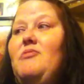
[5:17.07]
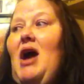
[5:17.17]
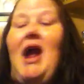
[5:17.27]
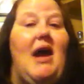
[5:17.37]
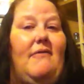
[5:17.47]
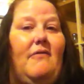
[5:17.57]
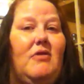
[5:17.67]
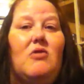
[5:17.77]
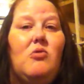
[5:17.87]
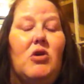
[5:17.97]
I have
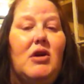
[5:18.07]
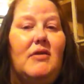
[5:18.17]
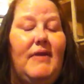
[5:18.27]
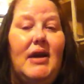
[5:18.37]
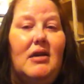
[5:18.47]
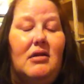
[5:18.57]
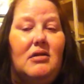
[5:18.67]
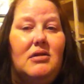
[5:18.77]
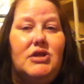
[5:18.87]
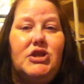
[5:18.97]
no working
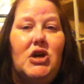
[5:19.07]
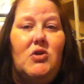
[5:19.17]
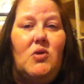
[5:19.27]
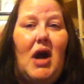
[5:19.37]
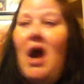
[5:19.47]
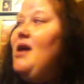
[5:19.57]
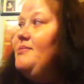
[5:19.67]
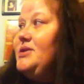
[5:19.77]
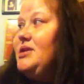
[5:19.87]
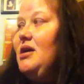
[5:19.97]
vehicle, so I
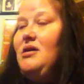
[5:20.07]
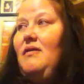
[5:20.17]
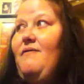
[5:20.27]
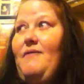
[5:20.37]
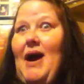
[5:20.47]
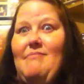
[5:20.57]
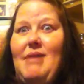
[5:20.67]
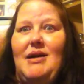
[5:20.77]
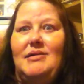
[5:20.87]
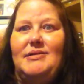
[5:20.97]
am stuck 5
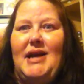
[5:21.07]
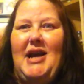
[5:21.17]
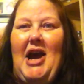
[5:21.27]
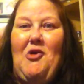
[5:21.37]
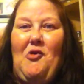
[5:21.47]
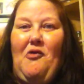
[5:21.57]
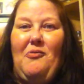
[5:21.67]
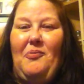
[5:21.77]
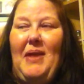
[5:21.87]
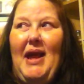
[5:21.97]
miles out
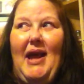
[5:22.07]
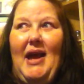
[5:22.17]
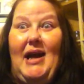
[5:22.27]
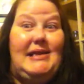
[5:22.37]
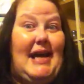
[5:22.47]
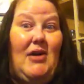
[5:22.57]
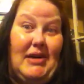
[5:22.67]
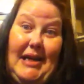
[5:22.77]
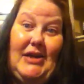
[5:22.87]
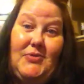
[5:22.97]
from a town
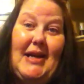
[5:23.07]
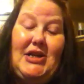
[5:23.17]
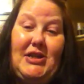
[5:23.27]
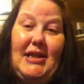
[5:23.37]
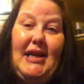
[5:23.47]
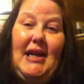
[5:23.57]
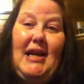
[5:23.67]
in any direction.